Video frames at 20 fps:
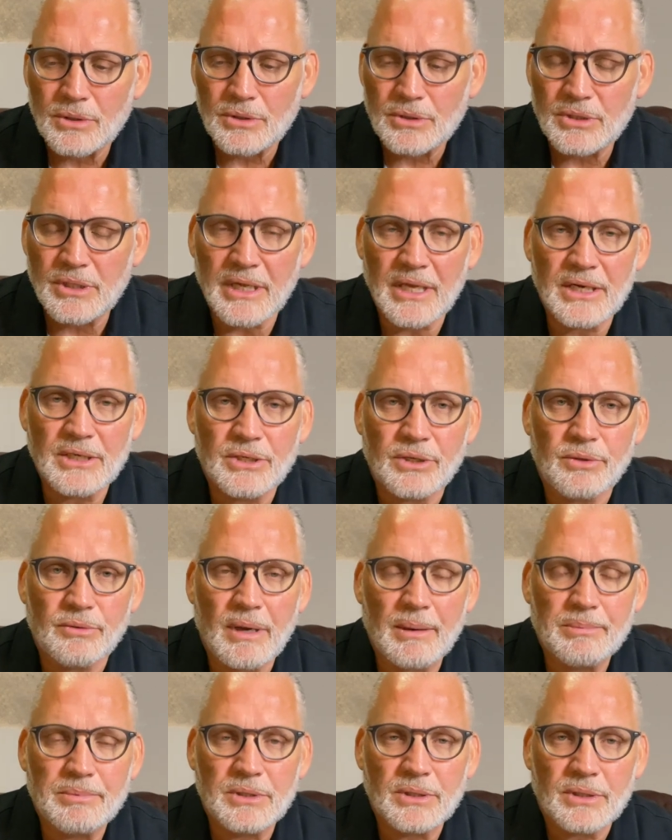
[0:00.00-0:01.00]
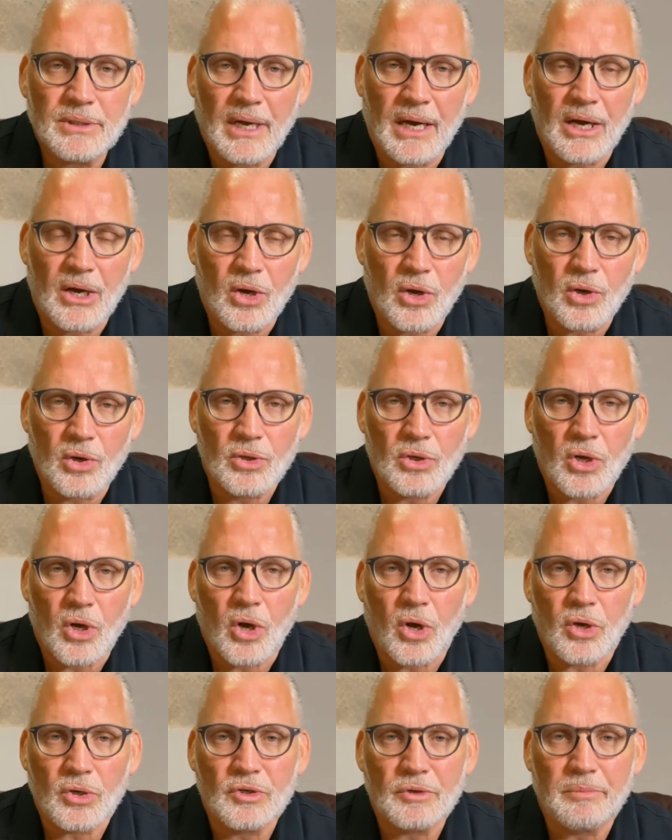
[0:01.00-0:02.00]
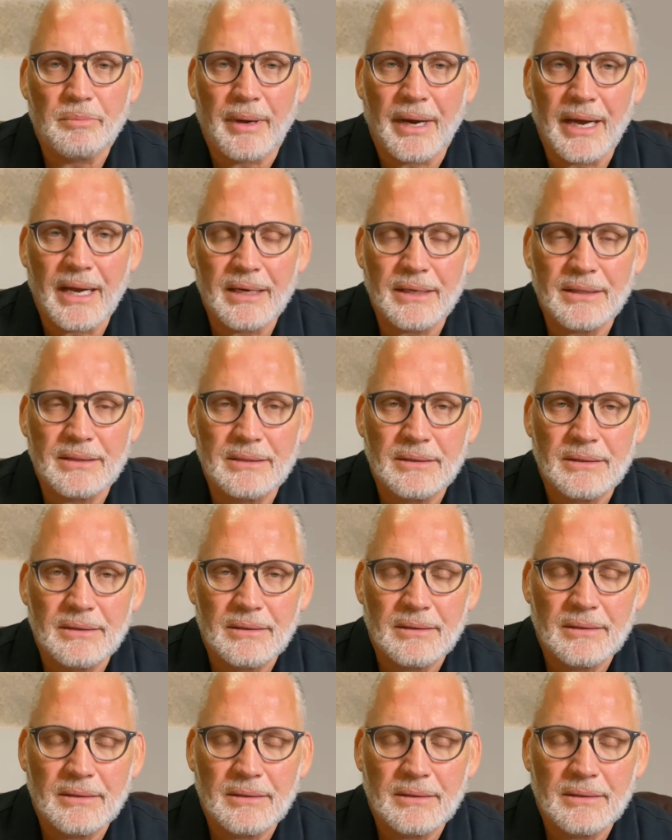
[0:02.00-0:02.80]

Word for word: to interrupt our own autopilot